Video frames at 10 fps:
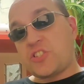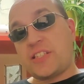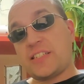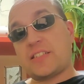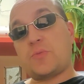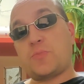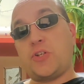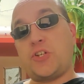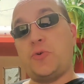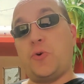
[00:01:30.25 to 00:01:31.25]
I think this is
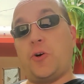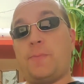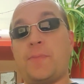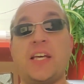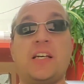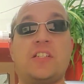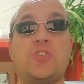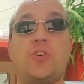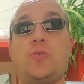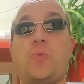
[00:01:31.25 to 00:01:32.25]
pretty cool.
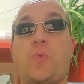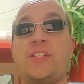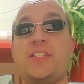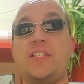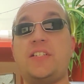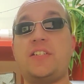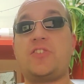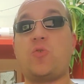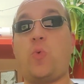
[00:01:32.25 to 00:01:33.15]
So this is